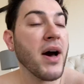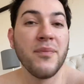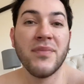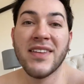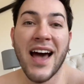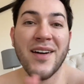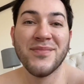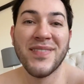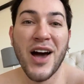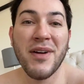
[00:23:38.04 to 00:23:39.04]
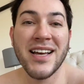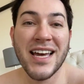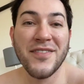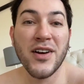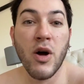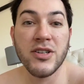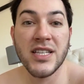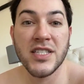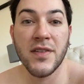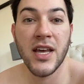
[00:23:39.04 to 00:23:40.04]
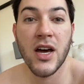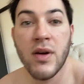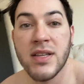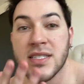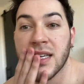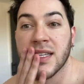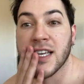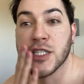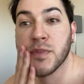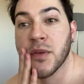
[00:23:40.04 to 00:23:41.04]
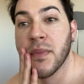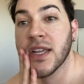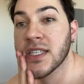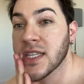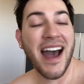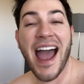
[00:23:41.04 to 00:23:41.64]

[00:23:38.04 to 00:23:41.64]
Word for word: But yeah, hope you guys had fun watching this video and seeing the experiment.